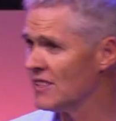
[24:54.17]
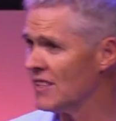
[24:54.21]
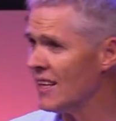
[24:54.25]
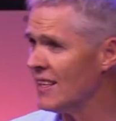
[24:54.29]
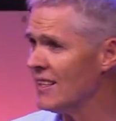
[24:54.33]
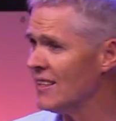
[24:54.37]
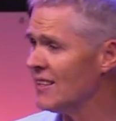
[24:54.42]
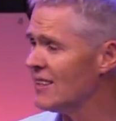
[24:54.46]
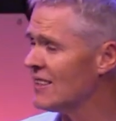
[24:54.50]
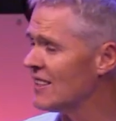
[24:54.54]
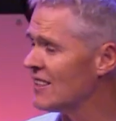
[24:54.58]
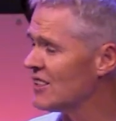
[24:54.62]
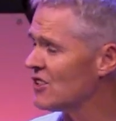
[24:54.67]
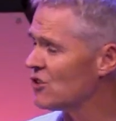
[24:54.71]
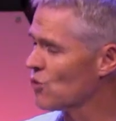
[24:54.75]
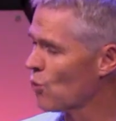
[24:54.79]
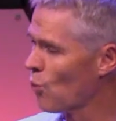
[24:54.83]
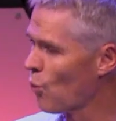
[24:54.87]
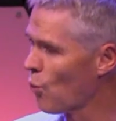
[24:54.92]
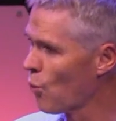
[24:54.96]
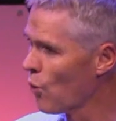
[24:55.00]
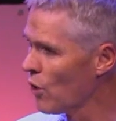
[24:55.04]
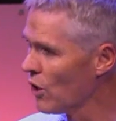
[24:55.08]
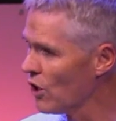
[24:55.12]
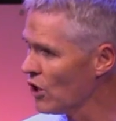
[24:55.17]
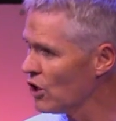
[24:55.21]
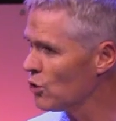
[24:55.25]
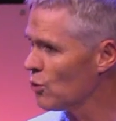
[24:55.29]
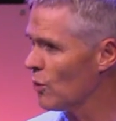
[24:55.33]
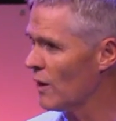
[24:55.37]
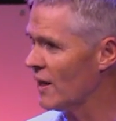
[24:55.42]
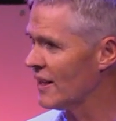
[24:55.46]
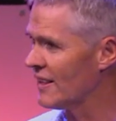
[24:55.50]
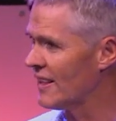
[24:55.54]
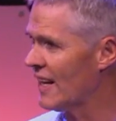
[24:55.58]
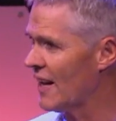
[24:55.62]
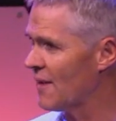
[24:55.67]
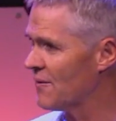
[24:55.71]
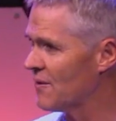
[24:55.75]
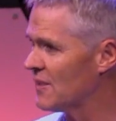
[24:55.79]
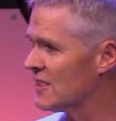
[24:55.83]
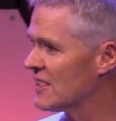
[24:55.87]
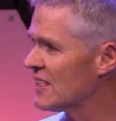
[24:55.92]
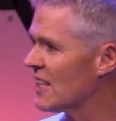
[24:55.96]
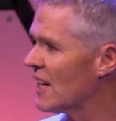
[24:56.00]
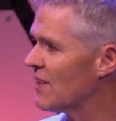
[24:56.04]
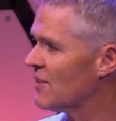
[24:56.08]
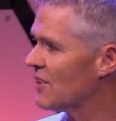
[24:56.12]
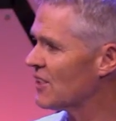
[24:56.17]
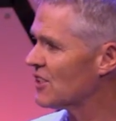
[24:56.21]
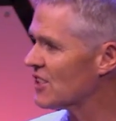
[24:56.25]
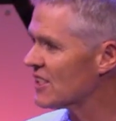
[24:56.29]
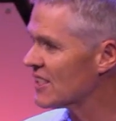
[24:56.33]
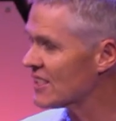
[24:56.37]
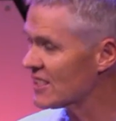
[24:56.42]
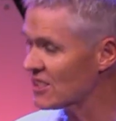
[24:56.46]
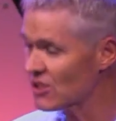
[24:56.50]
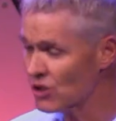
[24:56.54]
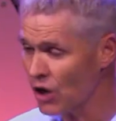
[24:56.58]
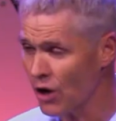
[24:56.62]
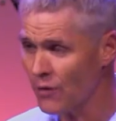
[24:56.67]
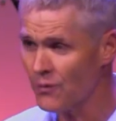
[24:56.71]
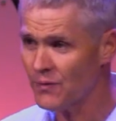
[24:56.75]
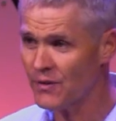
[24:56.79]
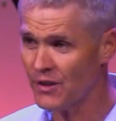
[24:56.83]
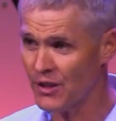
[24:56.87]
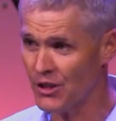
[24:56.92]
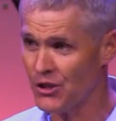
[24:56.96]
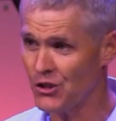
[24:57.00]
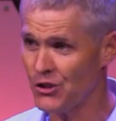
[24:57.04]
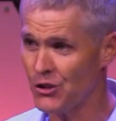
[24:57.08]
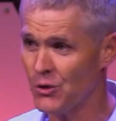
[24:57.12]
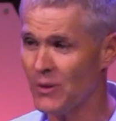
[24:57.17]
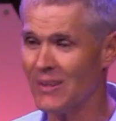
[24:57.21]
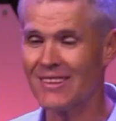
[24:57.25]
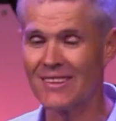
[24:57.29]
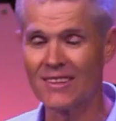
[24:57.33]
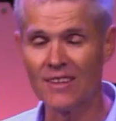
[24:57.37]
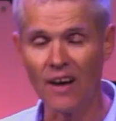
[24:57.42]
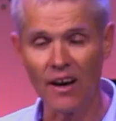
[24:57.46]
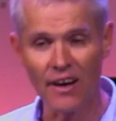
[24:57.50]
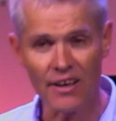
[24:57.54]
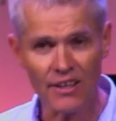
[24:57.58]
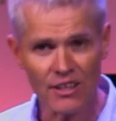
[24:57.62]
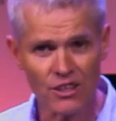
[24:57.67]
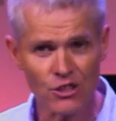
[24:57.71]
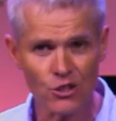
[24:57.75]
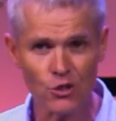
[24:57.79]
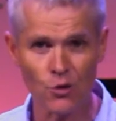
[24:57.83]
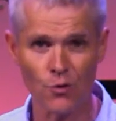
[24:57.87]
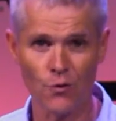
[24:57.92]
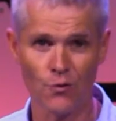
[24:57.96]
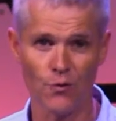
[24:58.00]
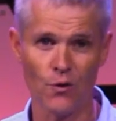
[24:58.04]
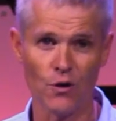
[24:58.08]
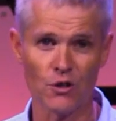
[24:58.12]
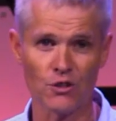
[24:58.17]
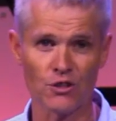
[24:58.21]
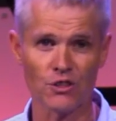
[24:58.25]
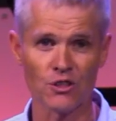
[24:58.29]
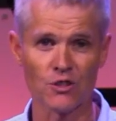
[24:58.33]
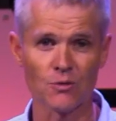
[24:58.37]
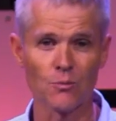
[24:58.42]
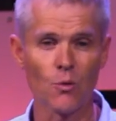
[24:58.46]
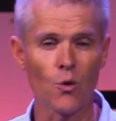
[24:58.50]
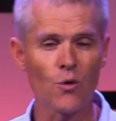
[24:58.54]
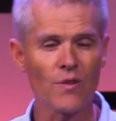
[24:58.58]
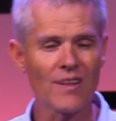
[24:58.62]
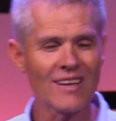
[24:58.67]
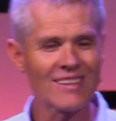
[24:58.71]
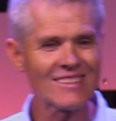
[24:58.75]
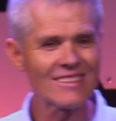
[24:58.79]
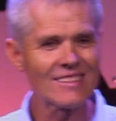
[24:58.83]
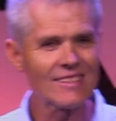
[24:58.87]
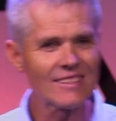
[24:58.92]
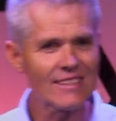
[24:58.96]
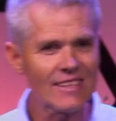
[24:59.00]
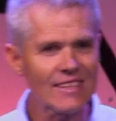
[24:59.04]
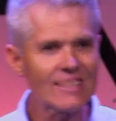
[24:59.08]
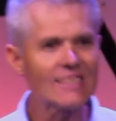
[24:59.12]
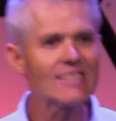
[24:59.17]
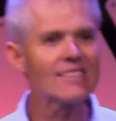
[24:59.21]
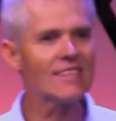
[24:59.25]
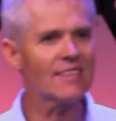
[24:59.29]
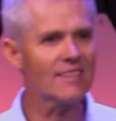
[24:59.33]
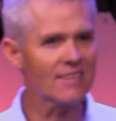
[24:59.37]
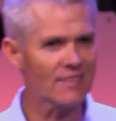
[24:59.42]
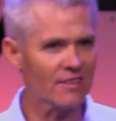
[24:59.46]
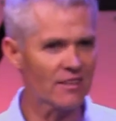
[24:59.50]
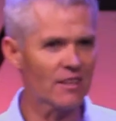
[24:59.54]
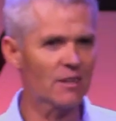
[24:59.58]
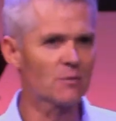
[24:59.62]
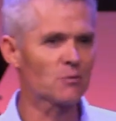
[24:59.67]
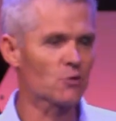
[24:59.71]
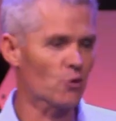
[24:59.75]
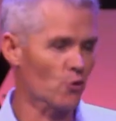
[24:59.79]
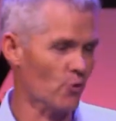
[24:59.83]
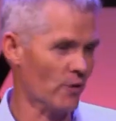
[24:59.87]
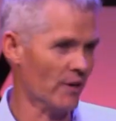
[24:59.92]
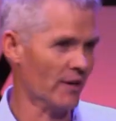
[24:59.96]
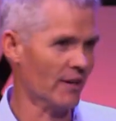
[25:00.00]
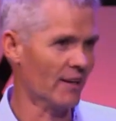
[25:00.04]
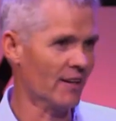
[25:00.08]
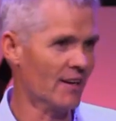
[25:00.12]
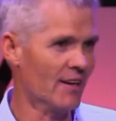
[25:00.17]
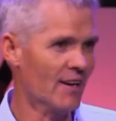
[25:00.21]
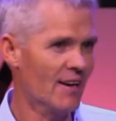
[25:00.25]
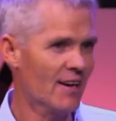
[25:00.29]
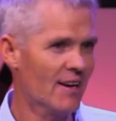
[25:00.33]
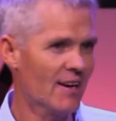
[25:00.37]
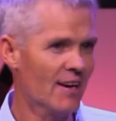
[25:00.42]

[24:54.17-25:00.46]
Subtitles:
scientists worldwide have discovered soft tissue and dinosaur fossils more than 60 times already.